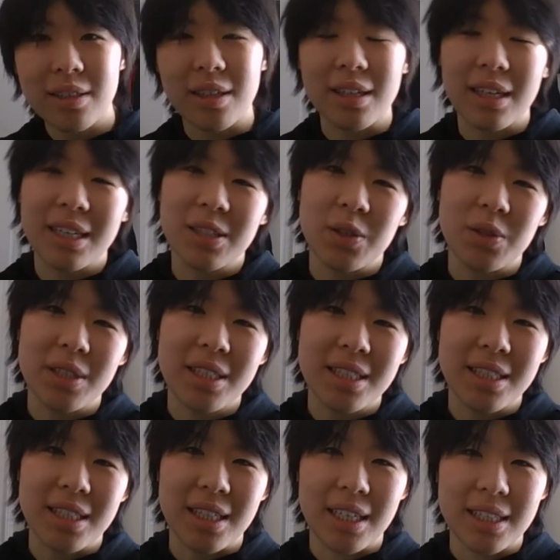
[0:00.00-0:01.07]
And I donated to
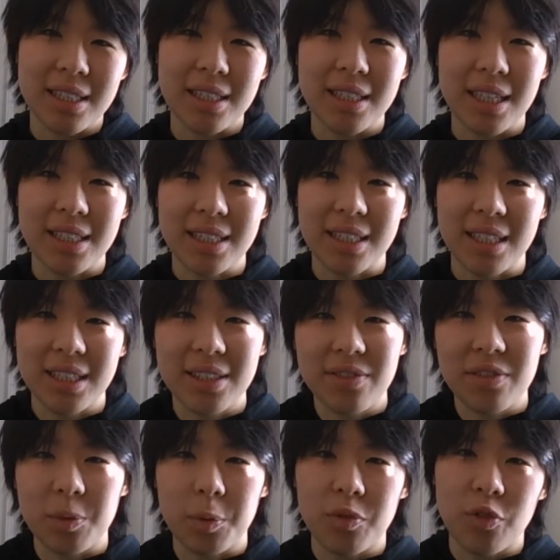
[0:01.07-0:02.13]
the Nexus Dance Collective for
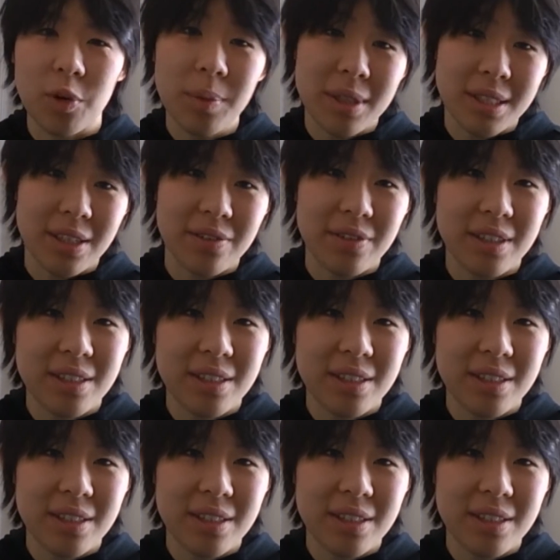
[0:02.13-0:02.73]
performance outfits.